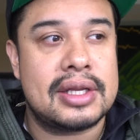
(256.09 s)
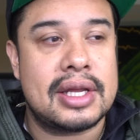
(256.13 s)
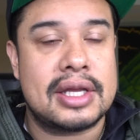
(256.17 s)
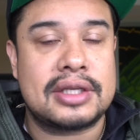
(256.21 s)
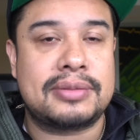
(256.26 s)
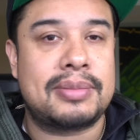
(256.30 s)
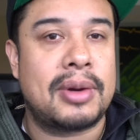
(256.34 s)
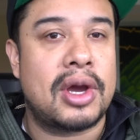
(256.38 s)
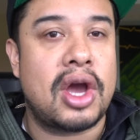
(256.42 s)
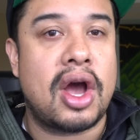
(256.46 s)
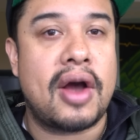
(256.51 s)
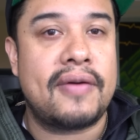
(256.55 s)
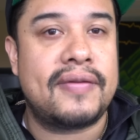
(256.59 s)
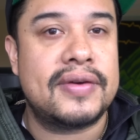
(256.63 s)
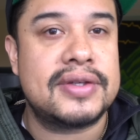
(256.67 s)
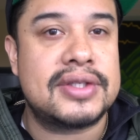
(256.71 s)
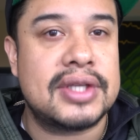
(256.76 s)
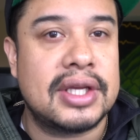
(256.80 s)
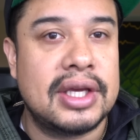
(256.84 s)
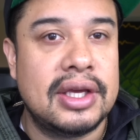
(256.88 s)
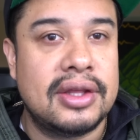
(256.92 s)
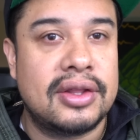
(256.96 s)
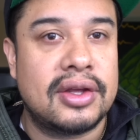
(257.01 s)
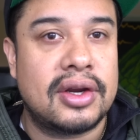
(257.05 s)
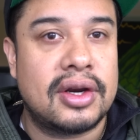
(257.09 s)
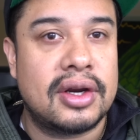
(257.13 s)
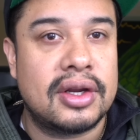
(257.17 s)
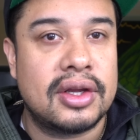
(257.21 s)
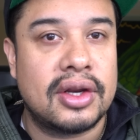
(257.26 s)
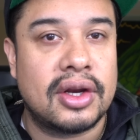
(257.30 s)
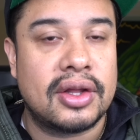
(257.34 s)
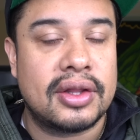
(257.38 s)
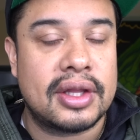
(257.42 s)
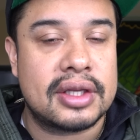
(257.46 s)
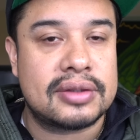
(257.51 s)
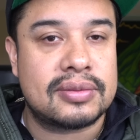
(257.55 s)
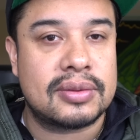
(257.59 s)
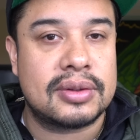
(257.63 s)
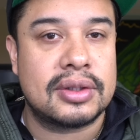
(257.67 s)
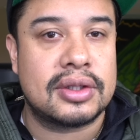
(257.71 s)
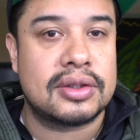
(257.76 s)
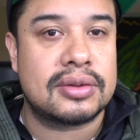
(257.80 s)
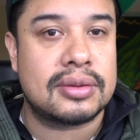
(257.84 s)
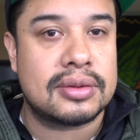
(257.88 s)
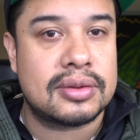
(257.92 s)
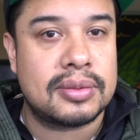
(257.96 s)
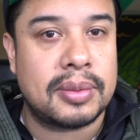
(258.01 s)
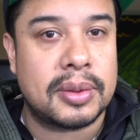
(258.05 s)
as my office either. You know, that's what
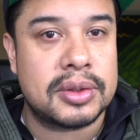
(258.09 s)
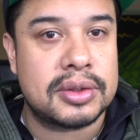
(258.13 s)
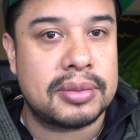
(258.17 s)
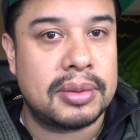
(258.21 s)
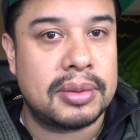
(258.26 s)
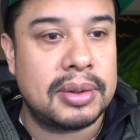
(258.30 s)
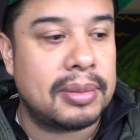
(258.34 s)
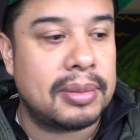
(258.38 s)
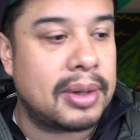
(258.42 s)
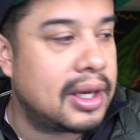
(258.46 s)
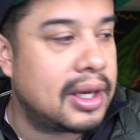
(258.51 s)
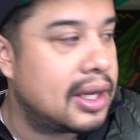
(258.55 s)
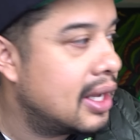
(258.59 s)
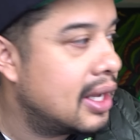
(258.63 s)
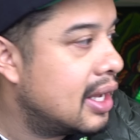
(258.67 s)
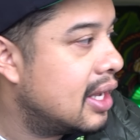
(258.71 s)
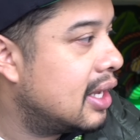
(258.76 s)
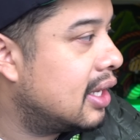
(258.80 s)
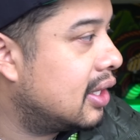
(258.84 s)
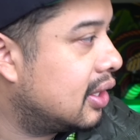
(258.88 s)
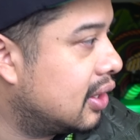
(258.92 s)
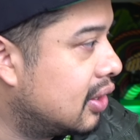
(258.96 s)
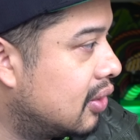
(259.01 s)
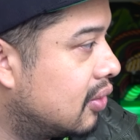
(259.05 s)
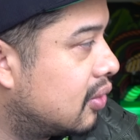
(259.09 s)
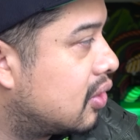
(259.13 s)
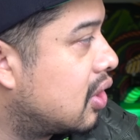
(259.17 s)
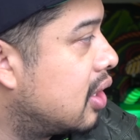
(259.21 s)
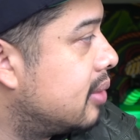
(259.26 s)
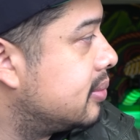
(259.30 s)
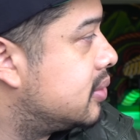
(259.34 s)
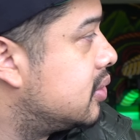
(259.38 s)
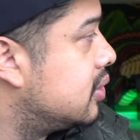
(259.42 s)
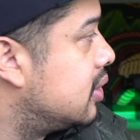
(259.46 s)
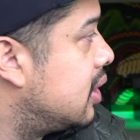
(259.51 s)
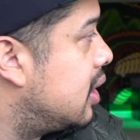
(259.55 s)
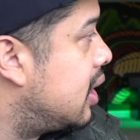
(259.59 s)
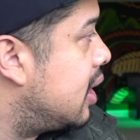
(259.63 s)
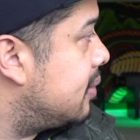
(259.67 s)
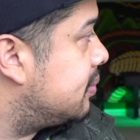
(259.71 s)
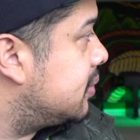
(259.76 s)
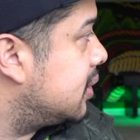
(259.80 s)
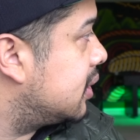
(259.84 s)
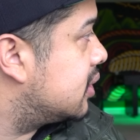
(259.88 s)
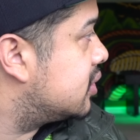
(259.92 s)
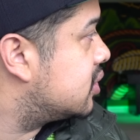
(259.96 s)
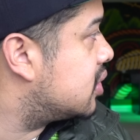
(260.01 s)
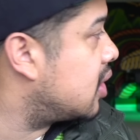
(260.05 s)
this was supposed to be. My, you know, come to the
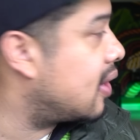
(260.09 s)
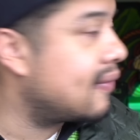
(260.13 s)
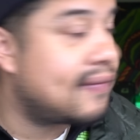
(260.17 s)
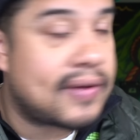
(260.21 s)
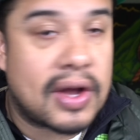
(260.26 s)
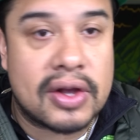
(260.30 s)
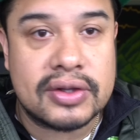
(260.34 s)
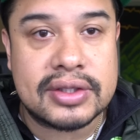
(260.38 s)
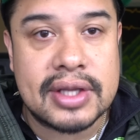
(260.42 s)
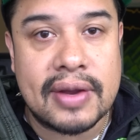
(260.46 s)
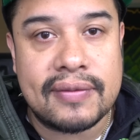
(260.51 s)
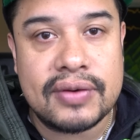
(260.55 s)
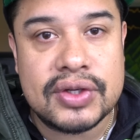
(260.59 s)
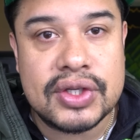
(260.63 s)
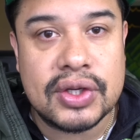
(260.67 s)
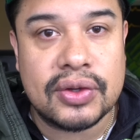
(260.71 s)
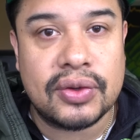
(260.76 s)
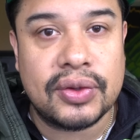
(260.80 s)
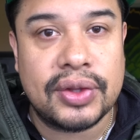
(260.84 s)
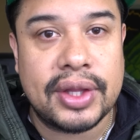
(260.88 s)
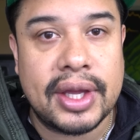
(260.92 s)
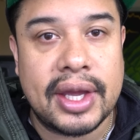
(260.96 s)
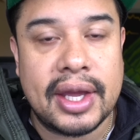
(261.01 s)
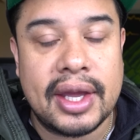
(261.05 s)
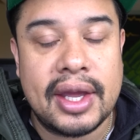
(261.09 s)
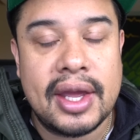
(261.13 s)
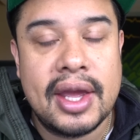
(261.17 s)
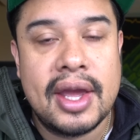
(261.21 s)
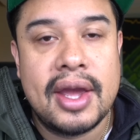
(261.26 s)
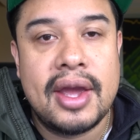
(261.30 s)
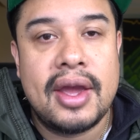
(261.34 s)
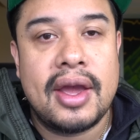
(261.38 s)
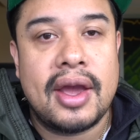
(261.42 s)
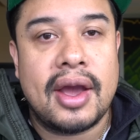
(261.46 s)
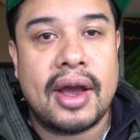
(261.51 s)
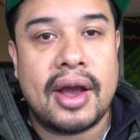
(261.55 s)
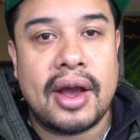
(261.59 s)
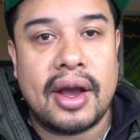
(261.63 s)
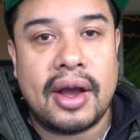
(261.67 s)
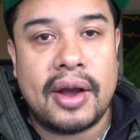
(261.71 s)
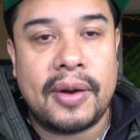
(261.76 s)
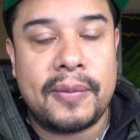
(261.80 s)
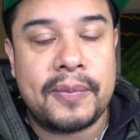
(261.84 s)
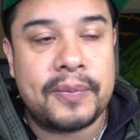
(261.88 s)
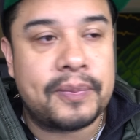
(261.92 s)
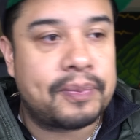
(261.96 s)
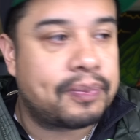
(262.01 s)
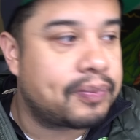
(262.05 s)
Optic Scuff House every single day,
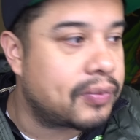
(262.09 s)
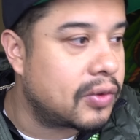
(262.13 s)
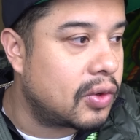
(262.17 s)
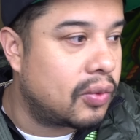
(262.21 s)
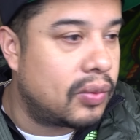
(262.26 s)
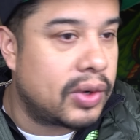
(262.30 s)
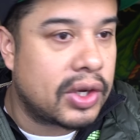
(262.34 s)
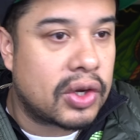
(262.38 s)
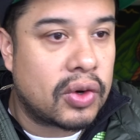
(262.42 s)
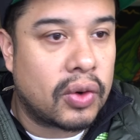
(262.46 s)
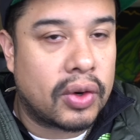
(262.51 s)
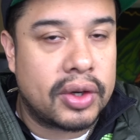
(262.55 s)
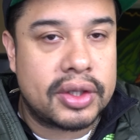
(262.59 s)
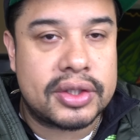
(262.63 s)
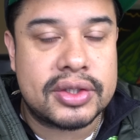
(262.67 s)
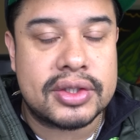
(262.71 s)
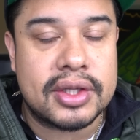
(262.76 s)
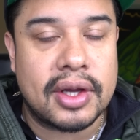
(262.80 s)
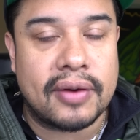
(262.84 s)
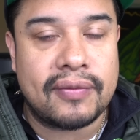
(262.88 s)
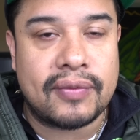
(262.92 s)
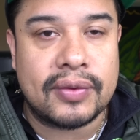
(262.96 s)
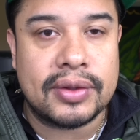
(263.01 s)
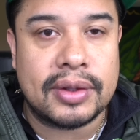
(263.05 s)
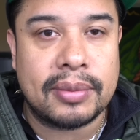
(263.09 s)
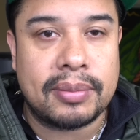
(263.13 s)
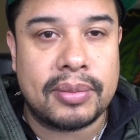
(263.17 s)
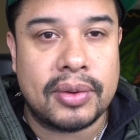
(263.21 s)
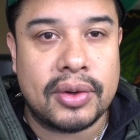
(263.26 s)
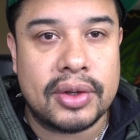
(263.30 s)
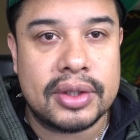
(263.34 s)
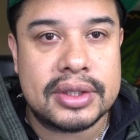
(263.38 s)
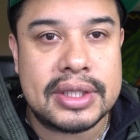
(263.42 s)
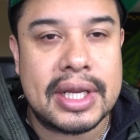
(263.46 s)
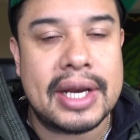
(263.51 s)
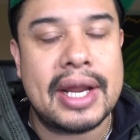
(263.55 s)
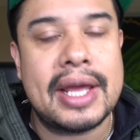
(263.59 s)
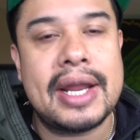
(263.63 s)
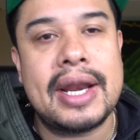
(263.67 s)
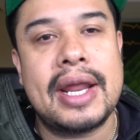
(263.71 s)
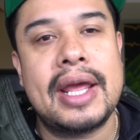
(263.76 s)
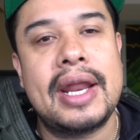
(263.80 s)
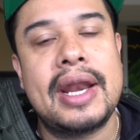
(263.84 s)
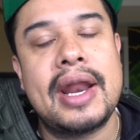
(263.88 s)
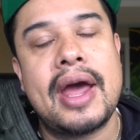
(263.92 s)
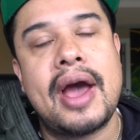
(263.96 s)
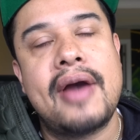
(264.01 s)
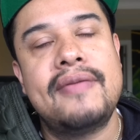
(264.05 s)
um, record stuff with the boys, and, and
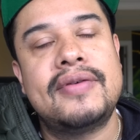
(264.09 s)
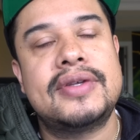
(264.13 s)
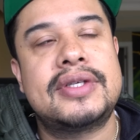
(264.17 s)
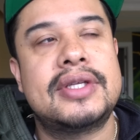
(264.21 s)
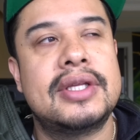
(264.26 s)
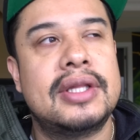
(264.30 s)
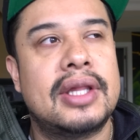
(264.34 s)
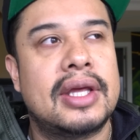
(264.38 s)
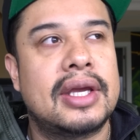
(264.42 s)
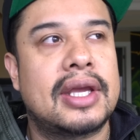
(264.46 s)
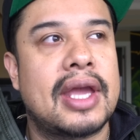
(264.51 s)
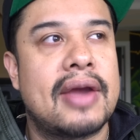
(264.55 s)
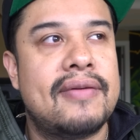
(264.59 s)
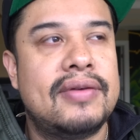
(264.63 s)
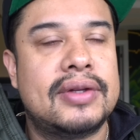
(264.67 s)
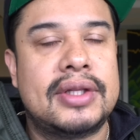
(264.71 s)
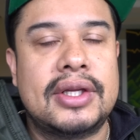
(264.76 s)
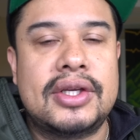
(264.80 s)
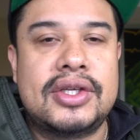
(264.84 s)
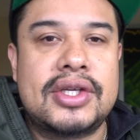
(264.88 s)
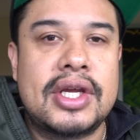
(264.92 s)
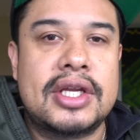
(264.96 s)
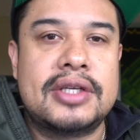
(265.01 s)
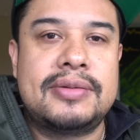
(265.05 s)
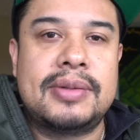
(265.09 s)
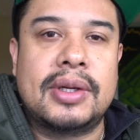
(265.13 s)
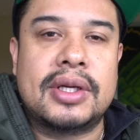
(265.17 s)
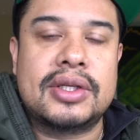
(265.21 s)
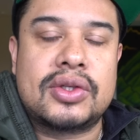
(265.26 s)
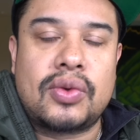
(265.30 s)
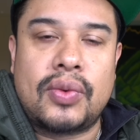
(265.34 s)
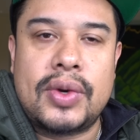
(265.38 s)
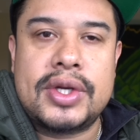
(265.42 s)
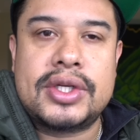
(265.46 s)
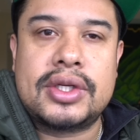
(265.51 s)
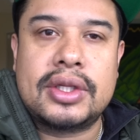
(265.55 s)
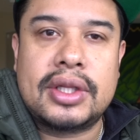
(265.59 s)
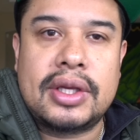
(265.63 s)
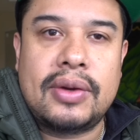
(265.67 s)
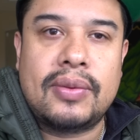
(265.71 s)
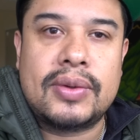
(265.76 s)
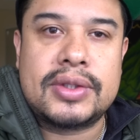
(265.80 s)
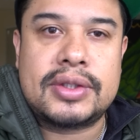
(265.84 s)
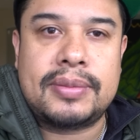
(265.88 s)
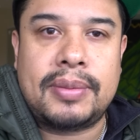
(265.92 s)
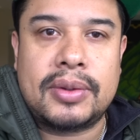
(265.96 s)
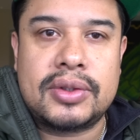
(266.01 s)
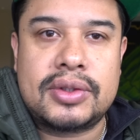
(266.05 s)
and obviously like everything changed because originally it
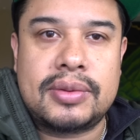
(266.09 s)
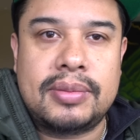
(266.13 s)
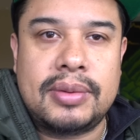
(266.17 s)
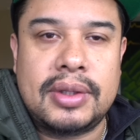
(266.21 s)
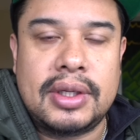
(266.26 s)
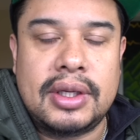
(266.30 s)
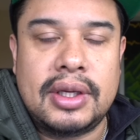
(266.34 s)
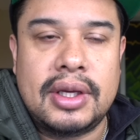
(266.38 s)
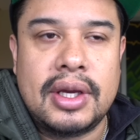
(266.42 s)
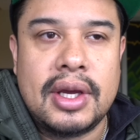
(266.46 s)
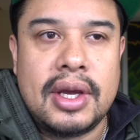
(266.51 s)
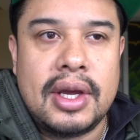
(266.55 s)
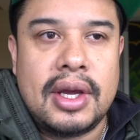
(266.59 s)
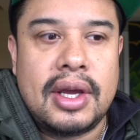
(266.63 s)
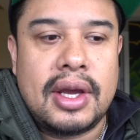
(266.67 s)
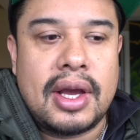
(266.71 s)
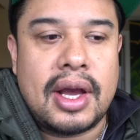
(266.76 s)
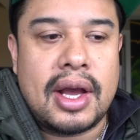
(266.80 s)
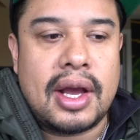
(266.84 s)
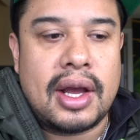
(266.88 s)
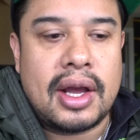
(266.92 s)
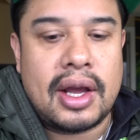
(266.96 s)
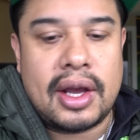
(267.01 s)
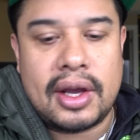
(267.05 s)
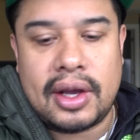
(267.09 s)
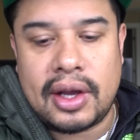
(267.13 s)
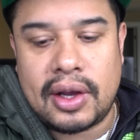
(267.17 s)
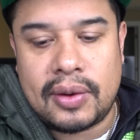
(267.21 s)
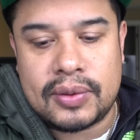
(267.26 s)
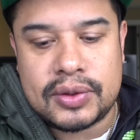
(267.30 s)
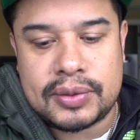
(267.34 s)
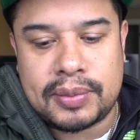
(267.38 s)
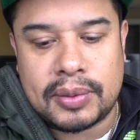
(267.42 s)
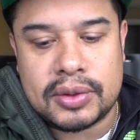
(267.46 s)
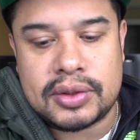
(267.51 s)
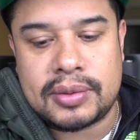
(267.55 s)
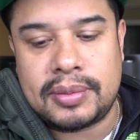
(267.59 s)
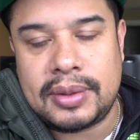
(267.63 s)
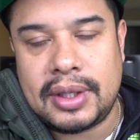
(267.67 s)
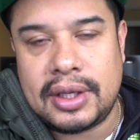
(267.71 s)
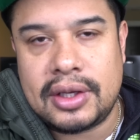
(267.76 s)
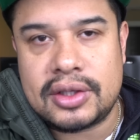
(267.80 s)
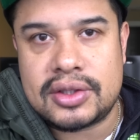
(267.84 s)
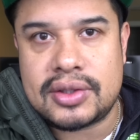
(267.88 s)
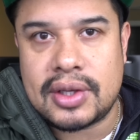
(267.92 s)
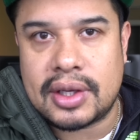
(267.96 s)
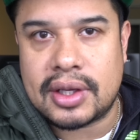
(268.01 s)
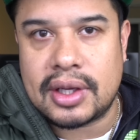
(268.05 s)
was supposed to be uh, I, I was supposed to be
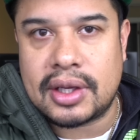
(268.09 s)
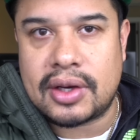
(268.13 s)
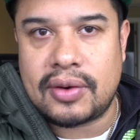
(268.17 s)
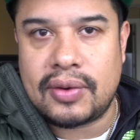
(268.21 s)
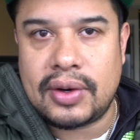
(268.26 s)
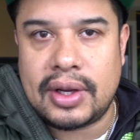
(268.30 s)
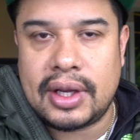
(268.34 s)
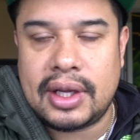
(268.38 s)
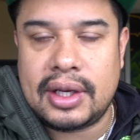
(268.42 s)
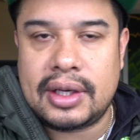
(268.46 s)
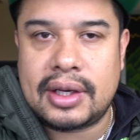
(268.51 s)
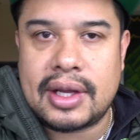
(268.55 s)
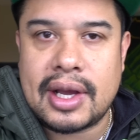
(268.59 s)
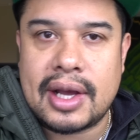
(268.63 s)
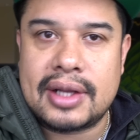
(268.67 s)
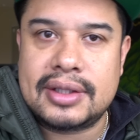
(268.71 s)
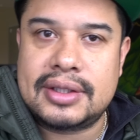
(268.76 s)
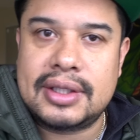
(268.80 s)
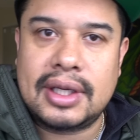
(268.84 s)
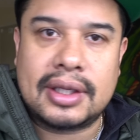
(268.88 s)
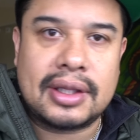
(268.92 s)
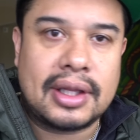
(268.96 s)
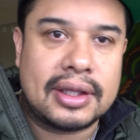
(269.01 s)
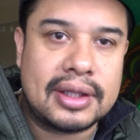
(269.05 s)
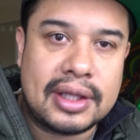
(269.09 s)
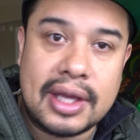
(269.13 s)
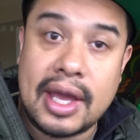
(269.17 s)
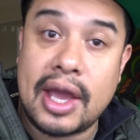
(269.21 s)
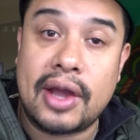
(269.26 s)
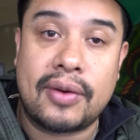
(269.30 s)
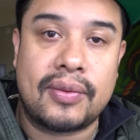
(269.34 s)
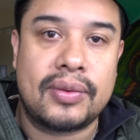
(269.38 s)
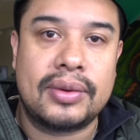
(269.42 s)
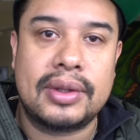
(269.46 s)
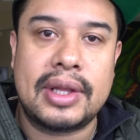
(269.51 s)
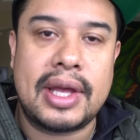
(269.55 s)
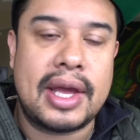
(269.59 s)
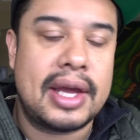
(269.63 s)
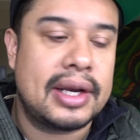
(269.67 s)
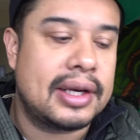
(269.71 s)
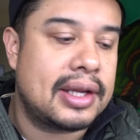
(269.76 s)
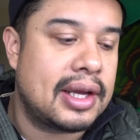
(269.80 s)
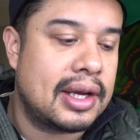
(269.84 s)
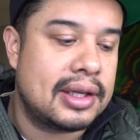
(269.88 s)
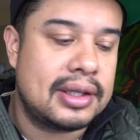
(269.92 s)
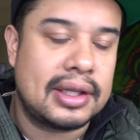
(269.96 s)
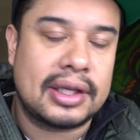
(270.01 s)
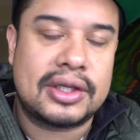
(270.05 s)
here so I could create content like the egg roulette
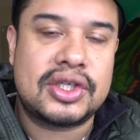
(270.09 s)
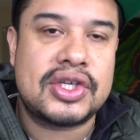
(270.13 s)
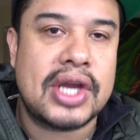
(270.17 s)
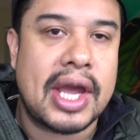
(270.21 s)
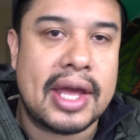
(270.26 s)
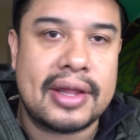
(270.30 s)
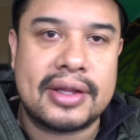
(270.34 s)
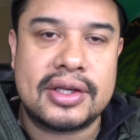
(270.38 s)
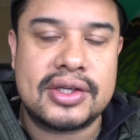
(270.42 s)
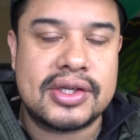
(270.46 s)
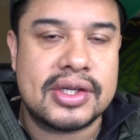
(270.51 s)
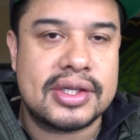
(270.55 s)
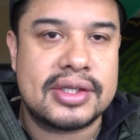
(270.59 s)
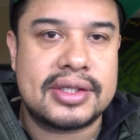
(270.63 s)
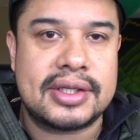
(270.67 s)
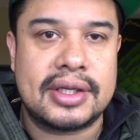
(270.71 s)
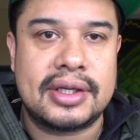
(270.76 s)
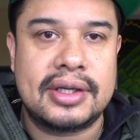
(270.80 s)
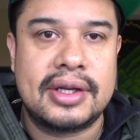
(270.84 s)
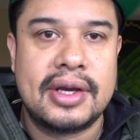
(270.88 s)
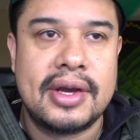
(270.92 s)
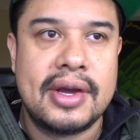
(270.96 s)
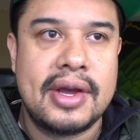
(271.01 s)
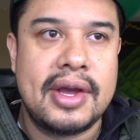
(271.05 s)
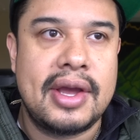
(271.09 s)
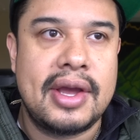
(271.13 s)
kind of like challenges and